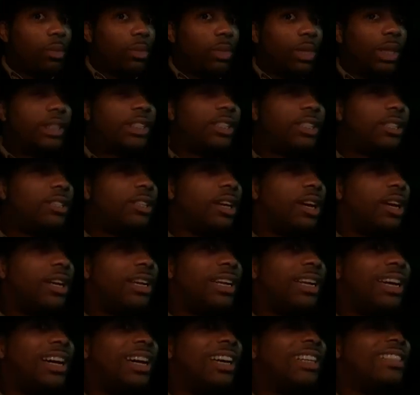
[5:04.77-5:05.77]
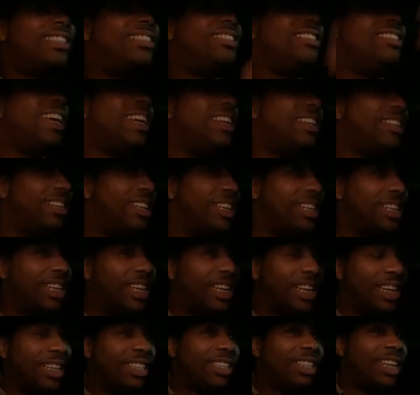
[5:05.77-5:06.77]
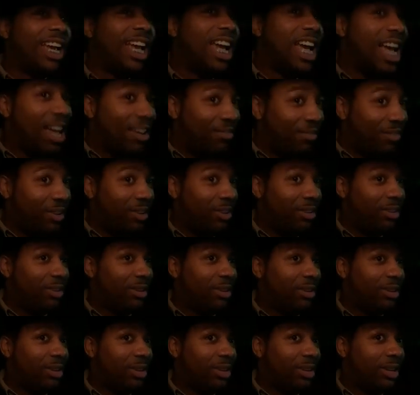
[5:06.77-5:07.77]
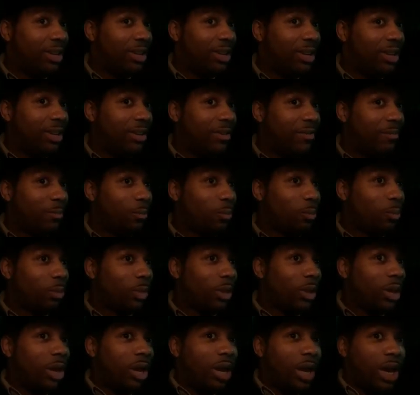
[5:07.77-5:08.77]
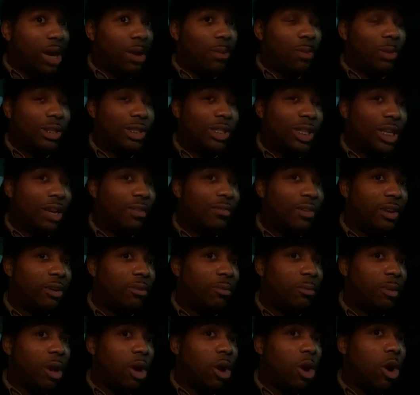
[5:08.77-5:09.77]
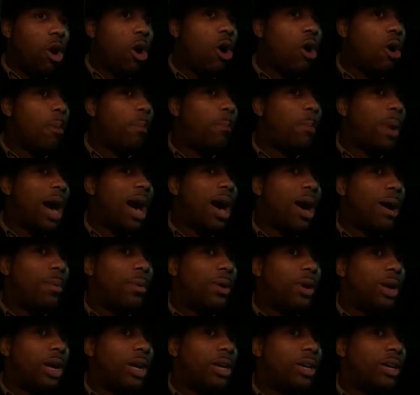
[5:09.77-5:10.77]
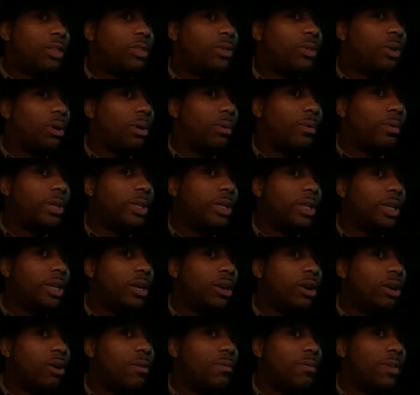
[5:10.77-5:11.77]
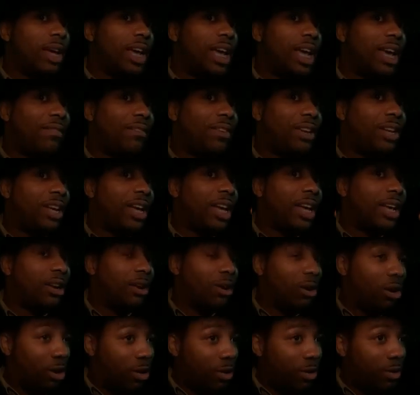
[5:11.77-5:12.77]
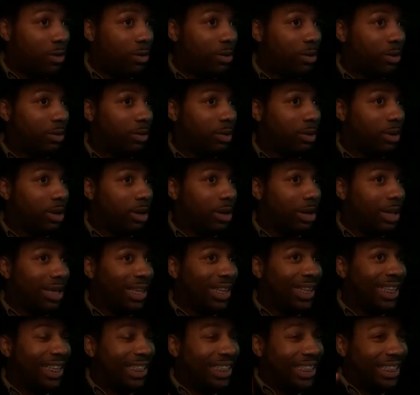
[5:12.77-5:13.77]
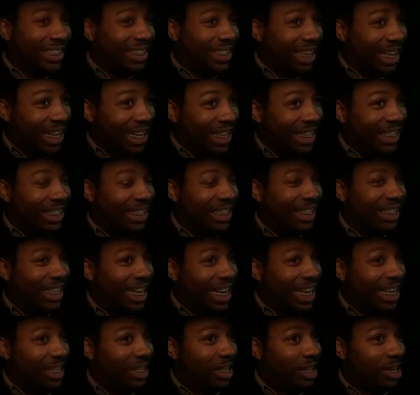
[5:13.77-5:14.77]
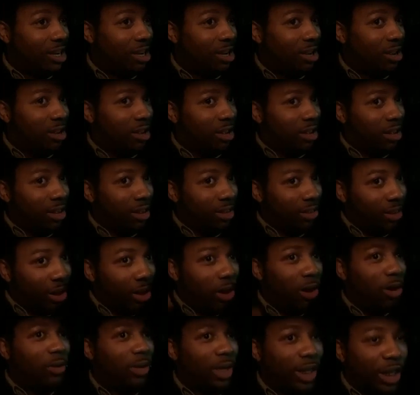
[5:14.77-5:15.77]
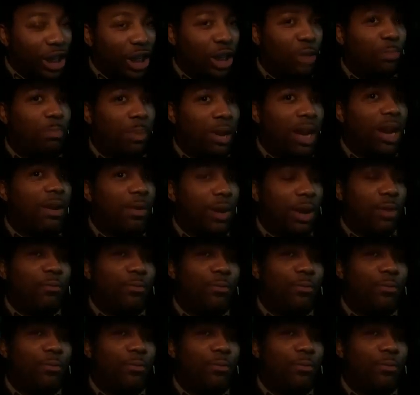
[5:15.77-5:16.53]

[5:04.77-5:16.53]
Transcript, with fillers: the Son ascended into heaven and was given all power and authority over heaven and earth, the Son sent the Holy Spirit